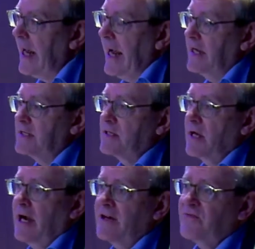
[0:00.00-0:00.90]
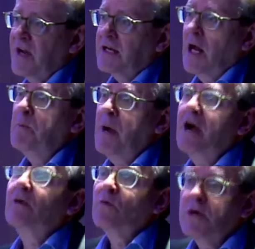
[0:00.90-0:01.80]
And it's an artifact
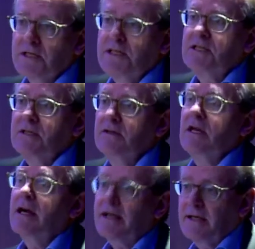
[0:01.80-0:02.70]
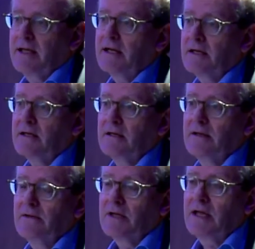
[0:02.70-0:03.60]
about which the architect,
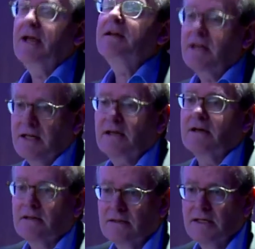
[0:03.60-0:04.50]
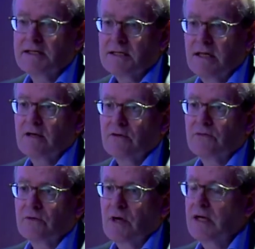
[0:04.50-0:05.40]
the caretaker, let's say, of
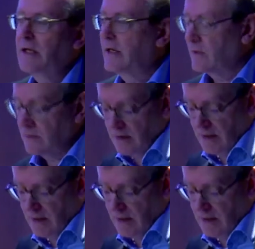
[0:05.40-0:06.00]
the right angle,